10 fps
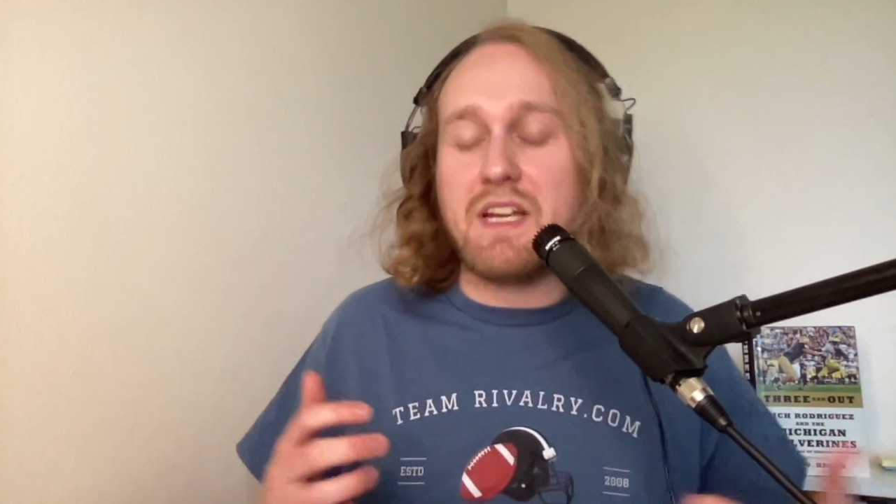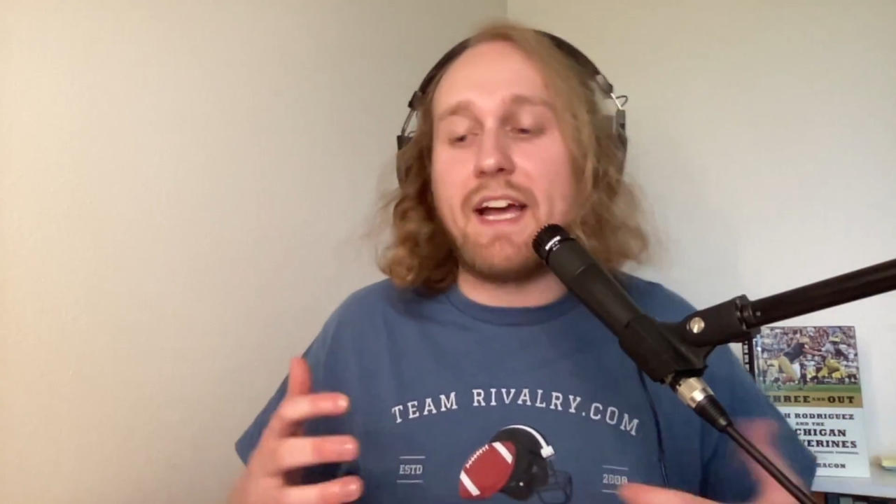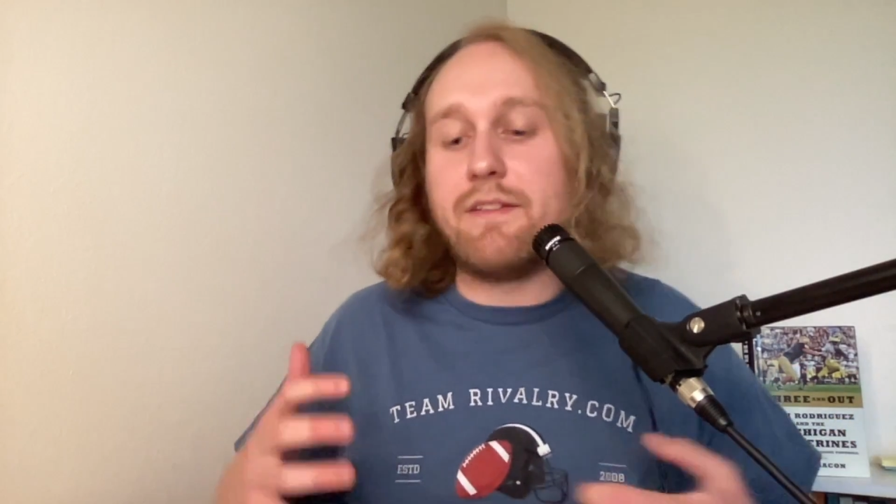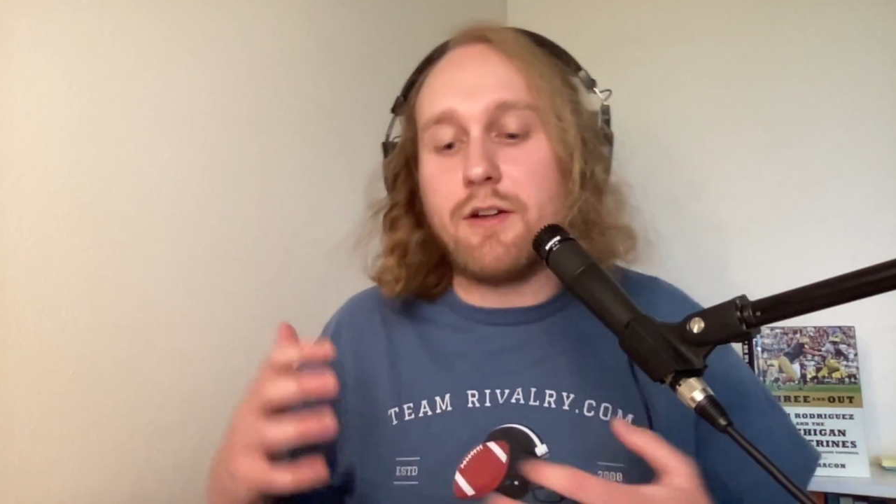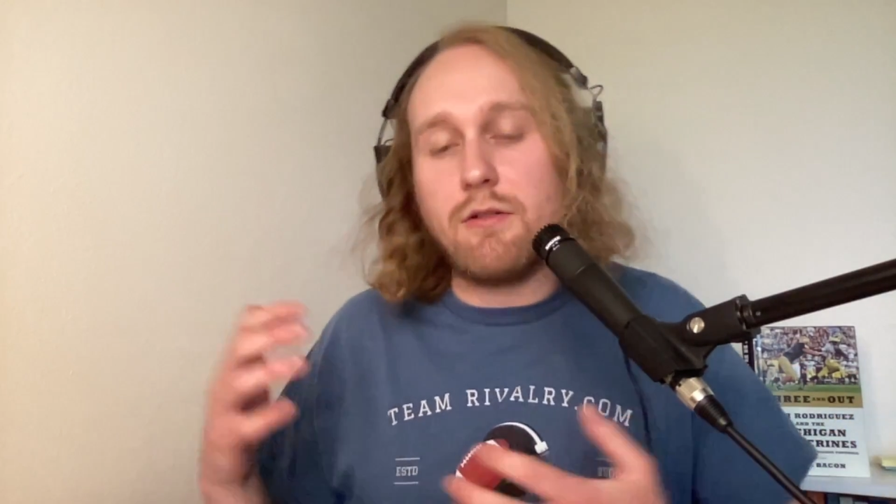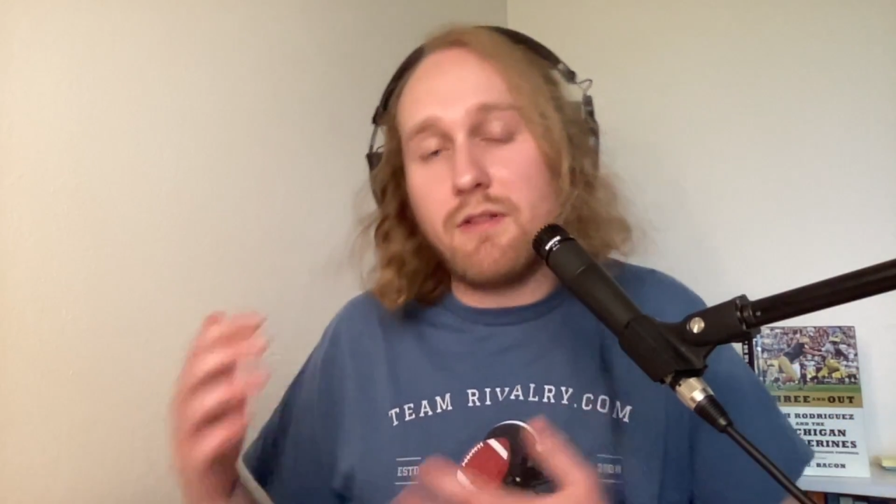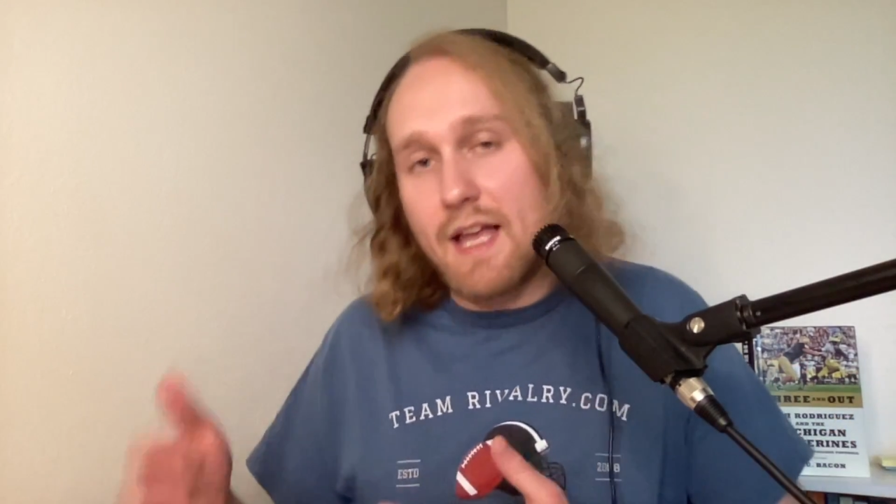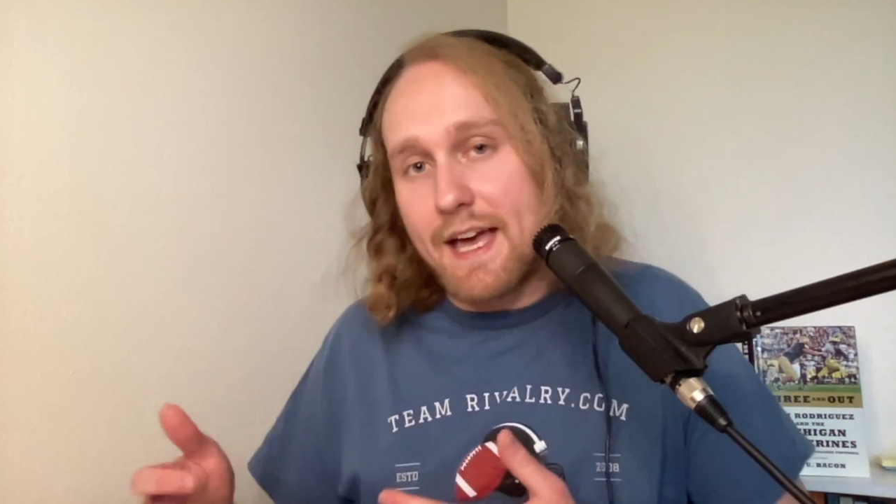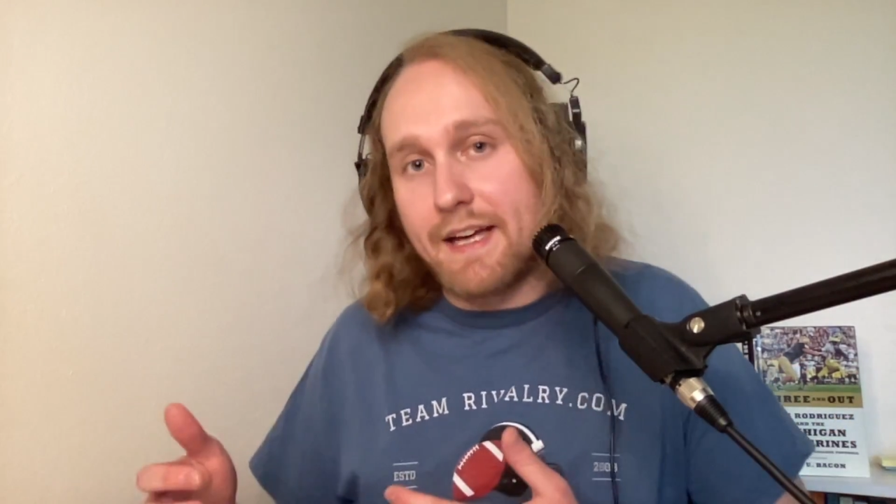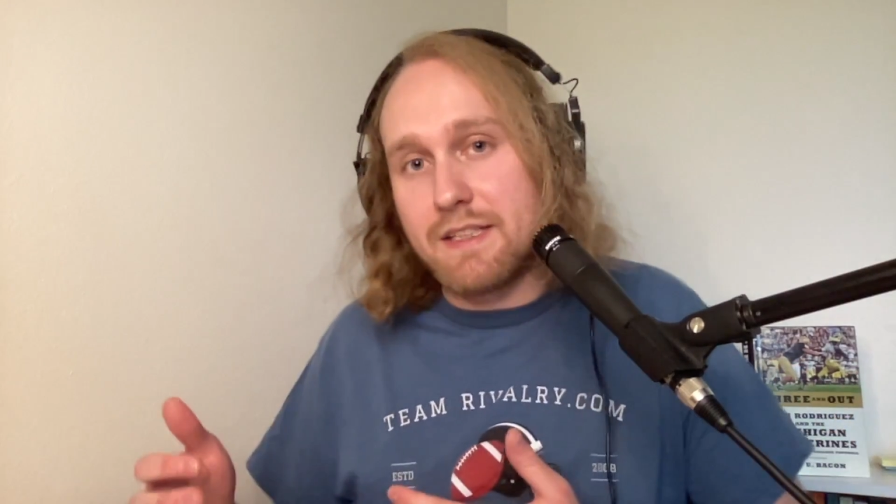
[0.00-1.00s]
and their
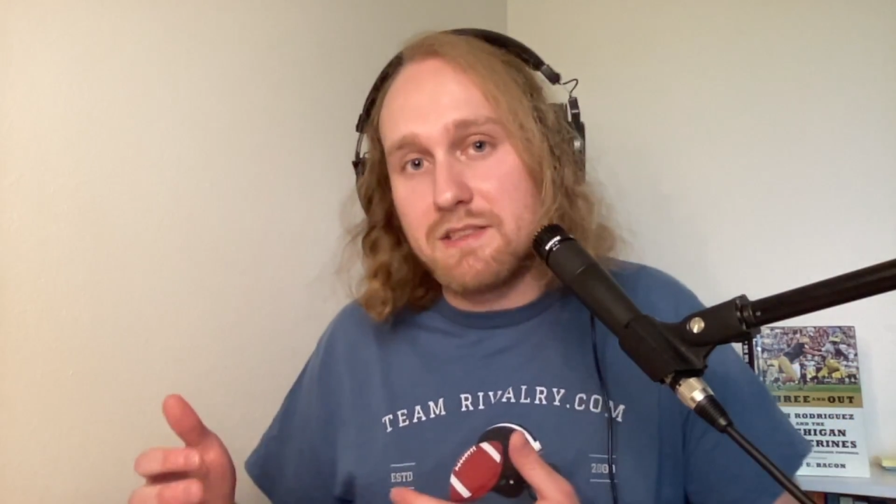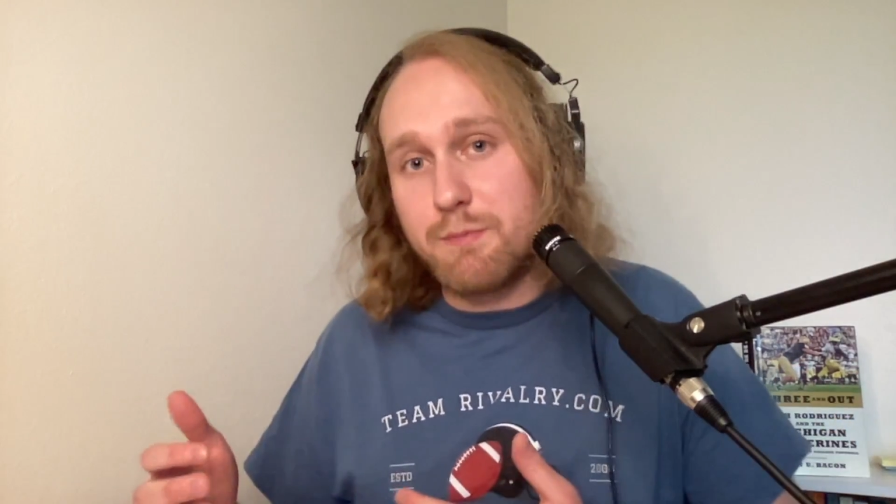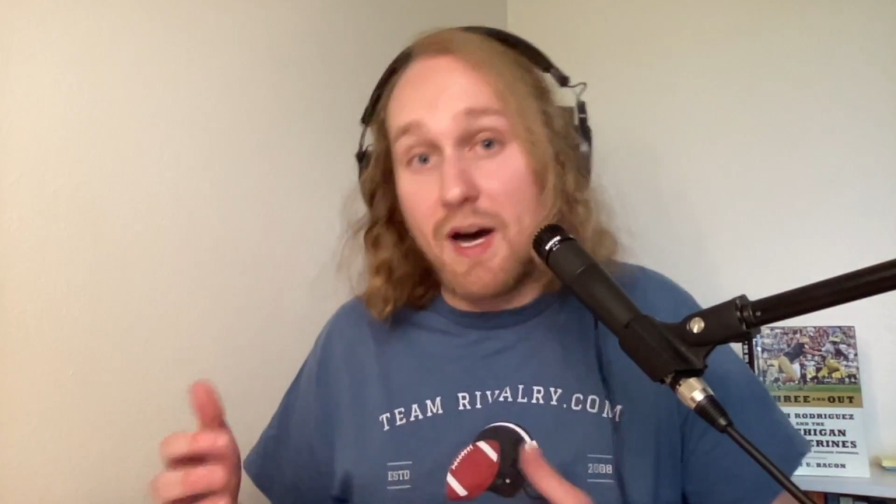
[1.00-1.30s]
legs.